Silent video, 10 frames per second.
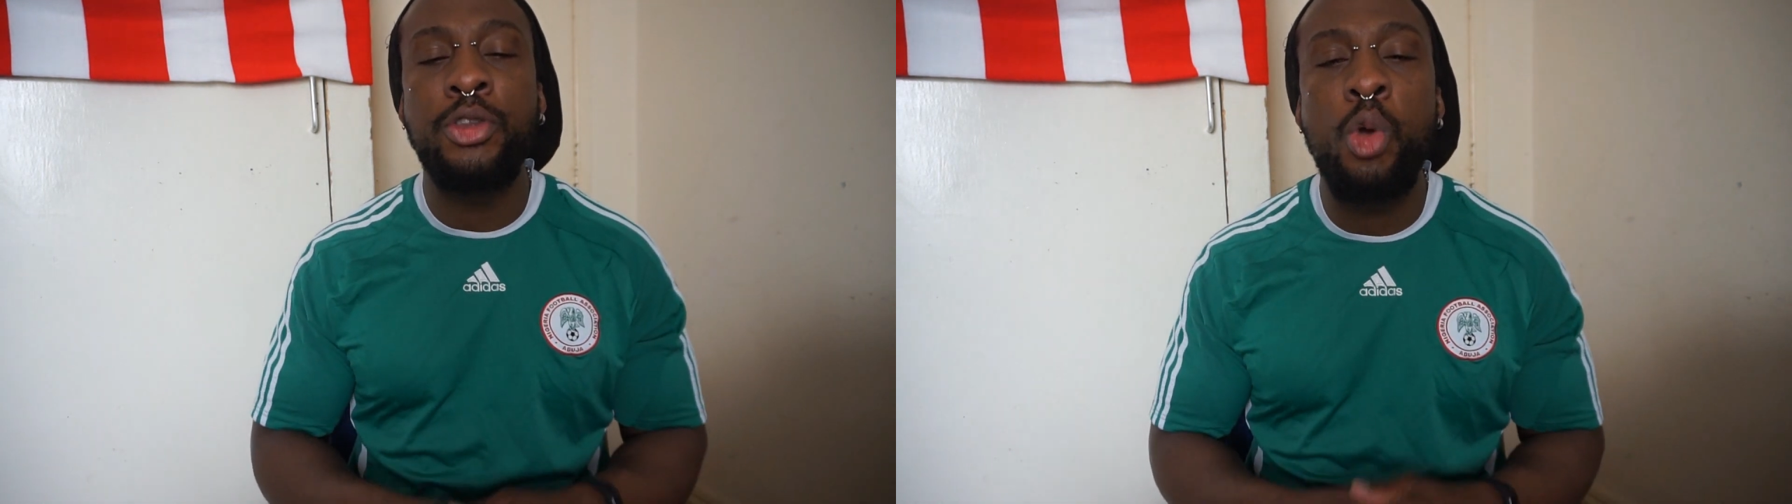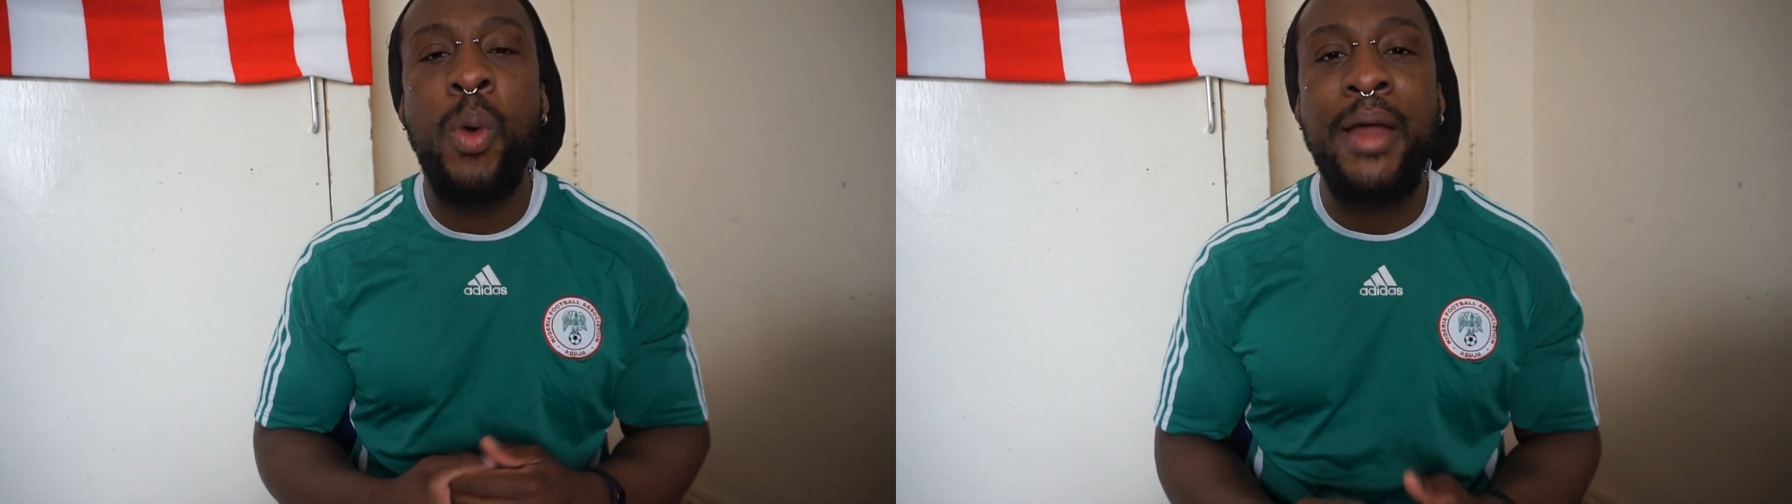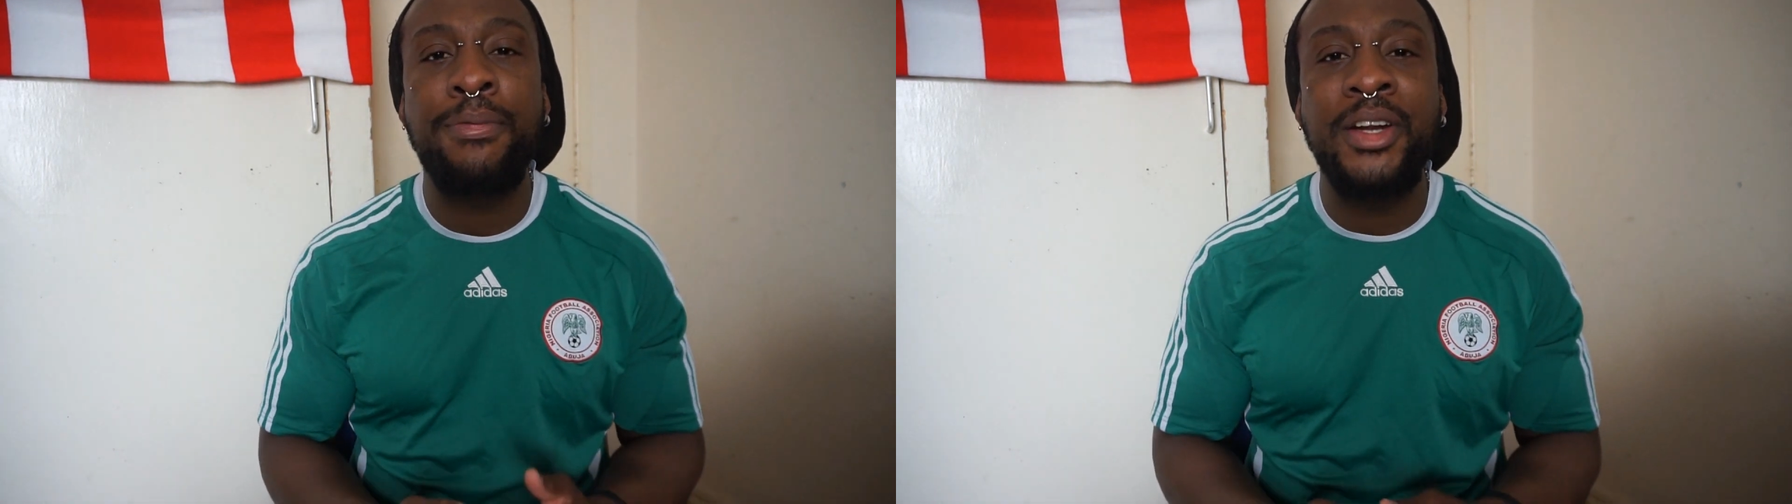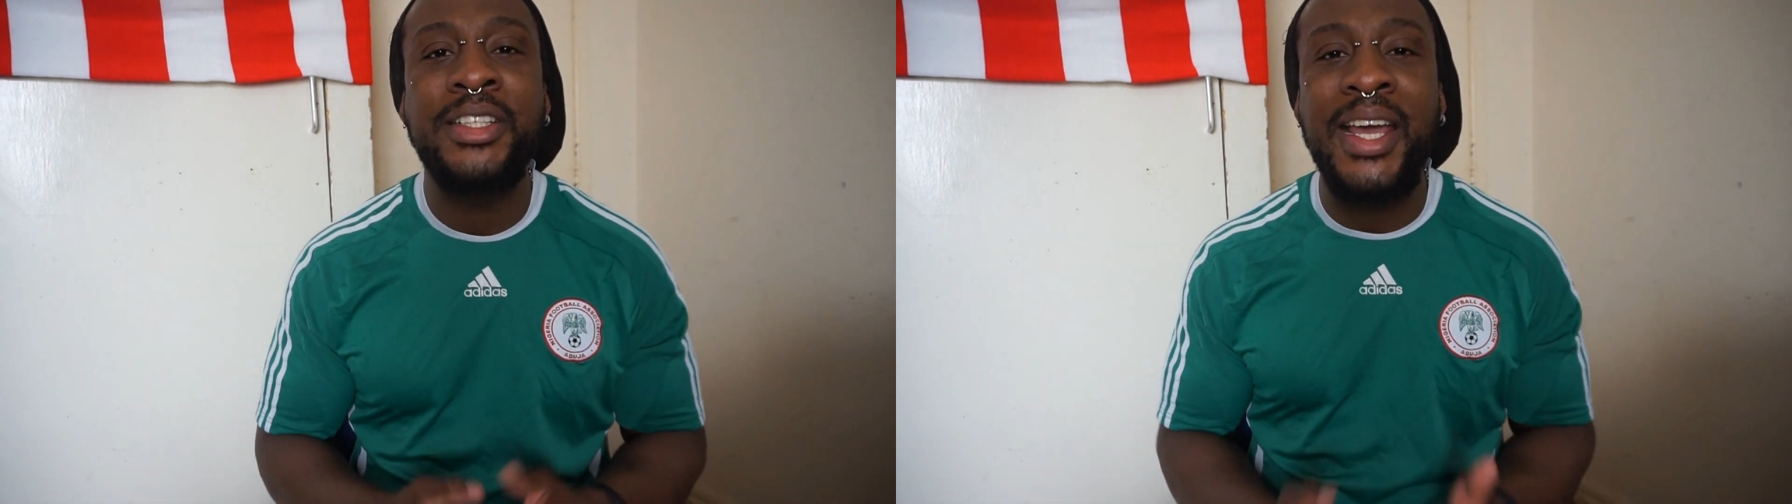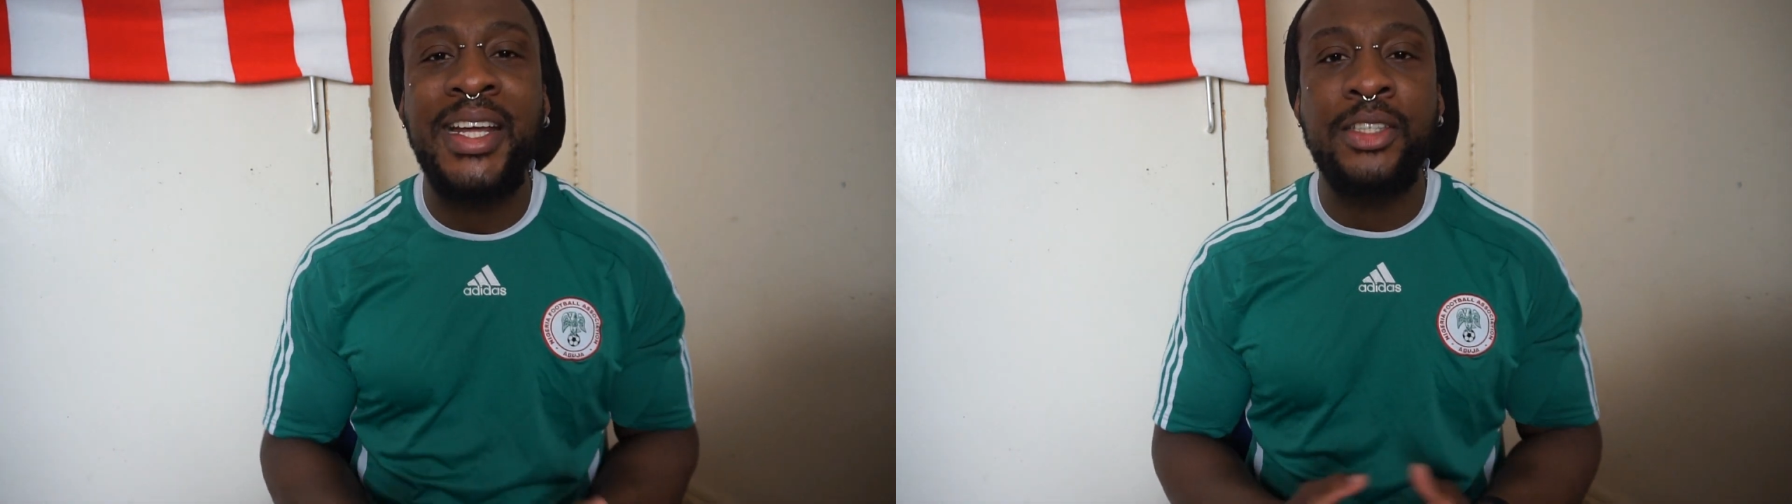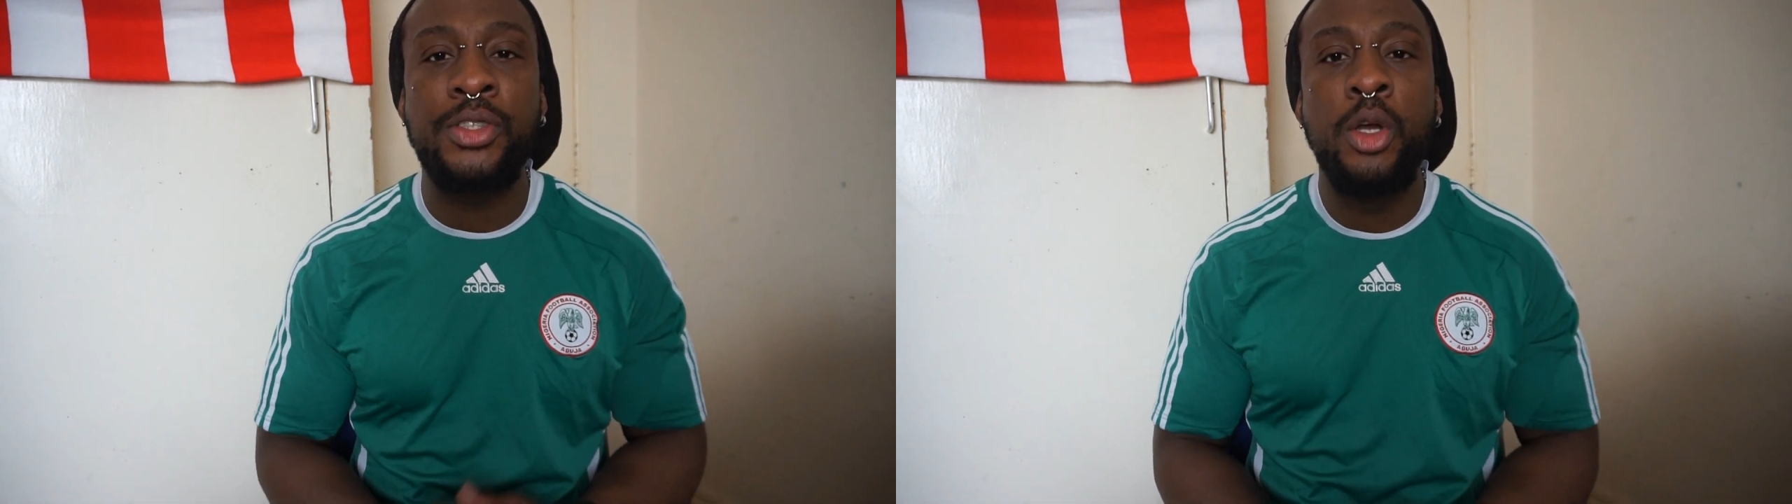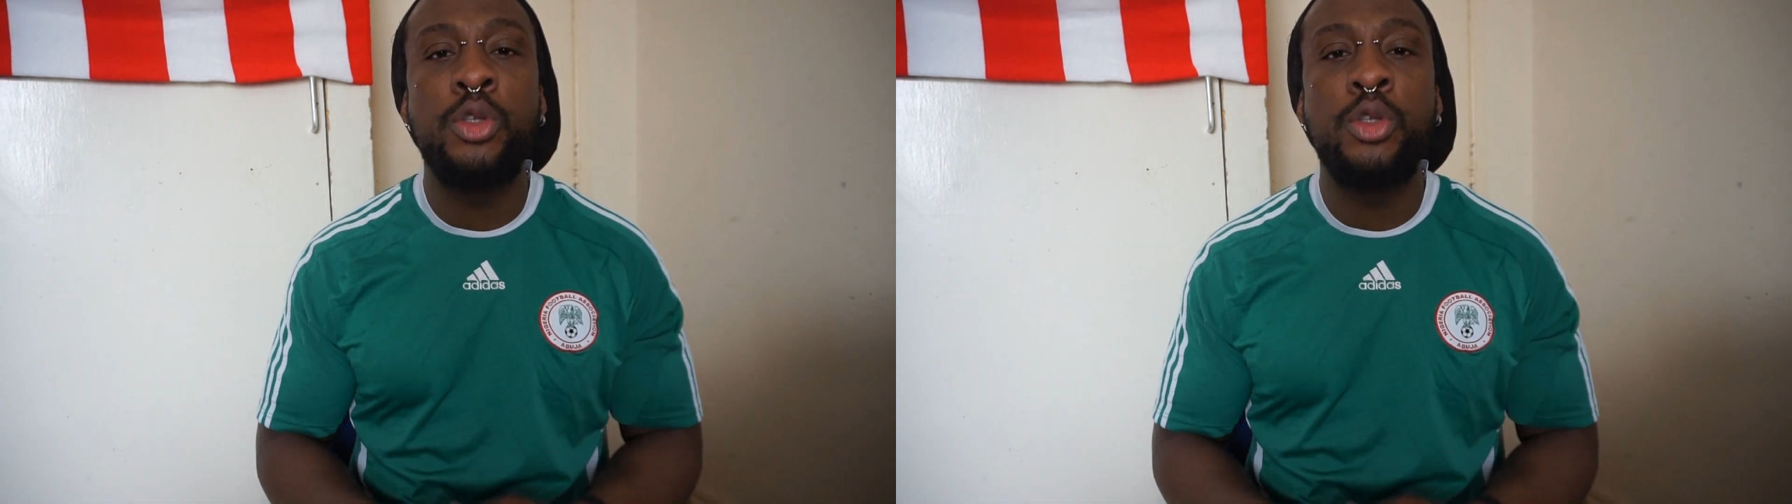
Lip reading: do whatever it takes